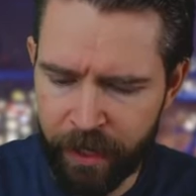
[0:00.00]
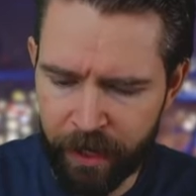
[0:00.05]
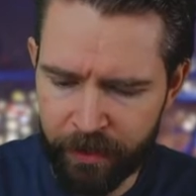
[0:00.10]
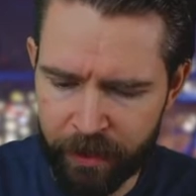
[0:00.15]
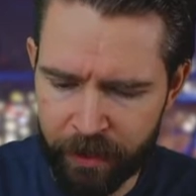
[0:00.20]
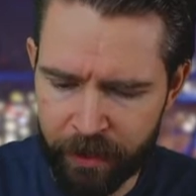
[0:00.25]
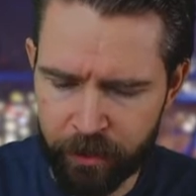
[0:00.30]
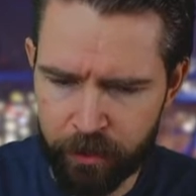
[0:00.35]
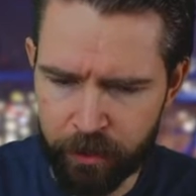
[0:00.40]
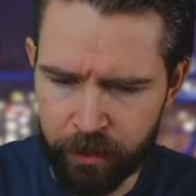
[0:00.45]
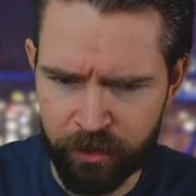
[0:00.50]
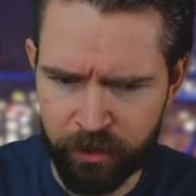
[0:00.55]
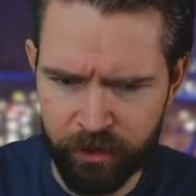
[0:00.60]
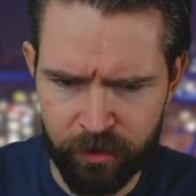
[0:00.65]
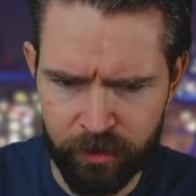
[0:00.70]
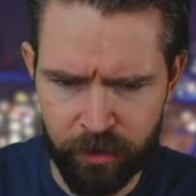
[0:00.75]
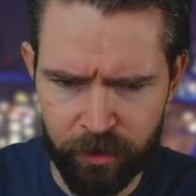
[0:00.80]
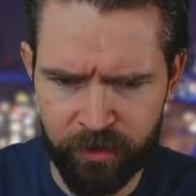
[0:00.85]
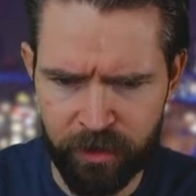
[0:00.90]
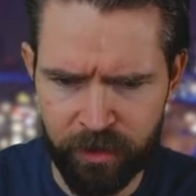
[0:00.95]
and then
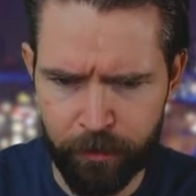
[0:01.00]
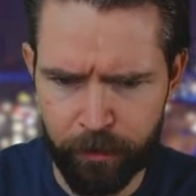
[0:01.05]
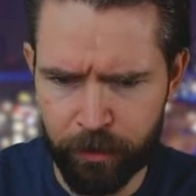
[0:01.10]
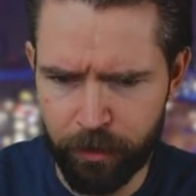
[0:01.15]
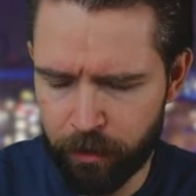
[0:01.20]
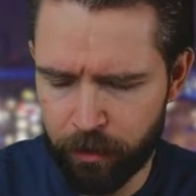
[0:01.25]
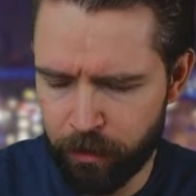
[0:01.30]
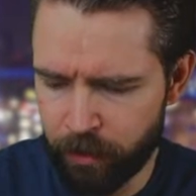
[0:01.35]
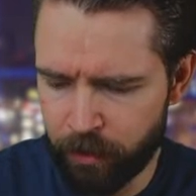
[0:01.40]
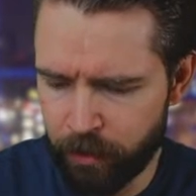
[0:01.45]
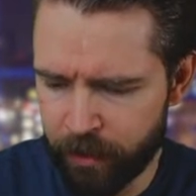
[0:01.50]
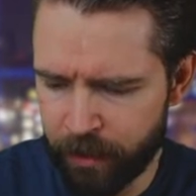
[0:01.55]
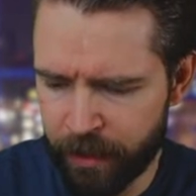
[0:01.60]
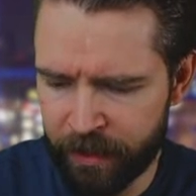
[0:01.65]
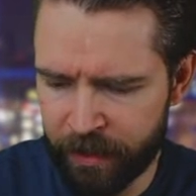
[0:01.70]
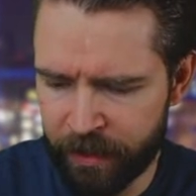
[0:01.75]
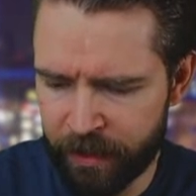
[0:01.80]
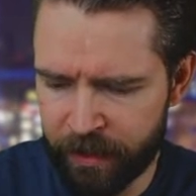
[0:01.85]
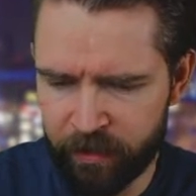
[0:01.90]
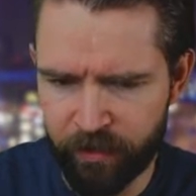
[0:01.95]
another semicolon,
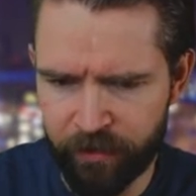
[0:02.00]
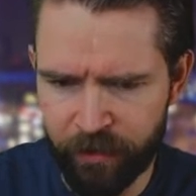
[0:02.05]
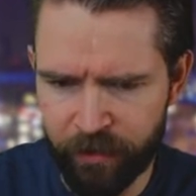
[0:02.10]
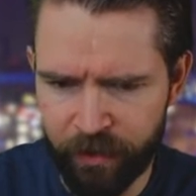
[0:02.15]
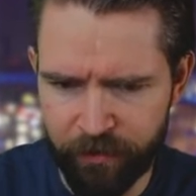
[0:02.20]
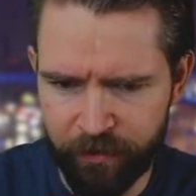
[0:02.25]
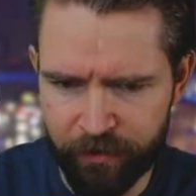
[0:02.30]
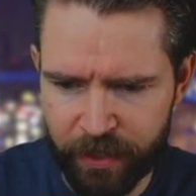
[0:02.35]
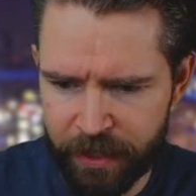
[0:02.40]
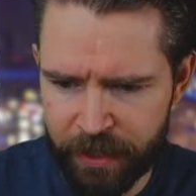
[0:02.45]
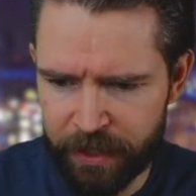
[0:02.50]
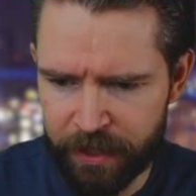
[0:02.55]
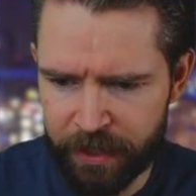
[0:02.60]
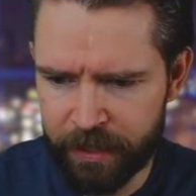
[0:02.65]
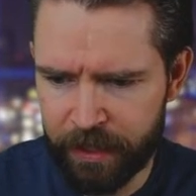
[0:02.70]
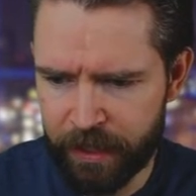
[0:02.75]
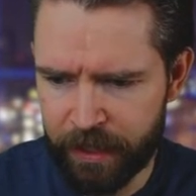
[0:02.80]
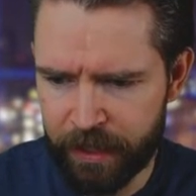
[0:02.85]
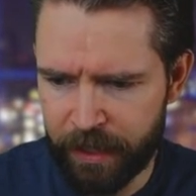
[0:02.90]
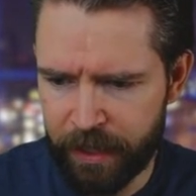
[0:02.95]
and then it's
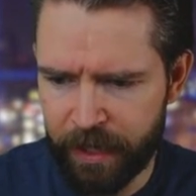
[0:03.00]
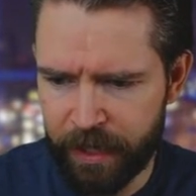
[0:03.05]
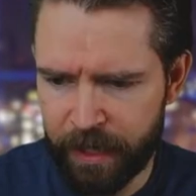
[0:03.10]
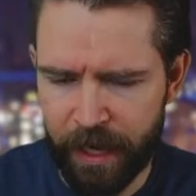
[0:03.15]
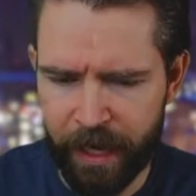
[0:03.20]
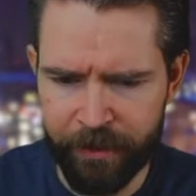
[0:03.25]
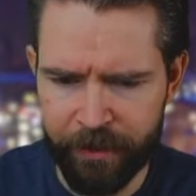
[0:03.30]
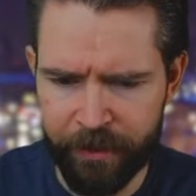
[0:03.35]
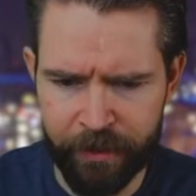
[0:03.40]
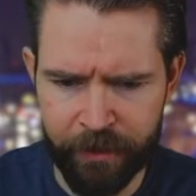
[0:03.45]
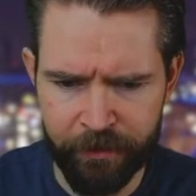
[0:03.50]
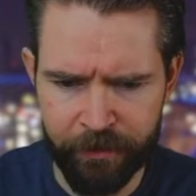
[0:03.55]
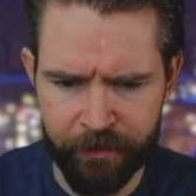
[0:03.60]
15, and then the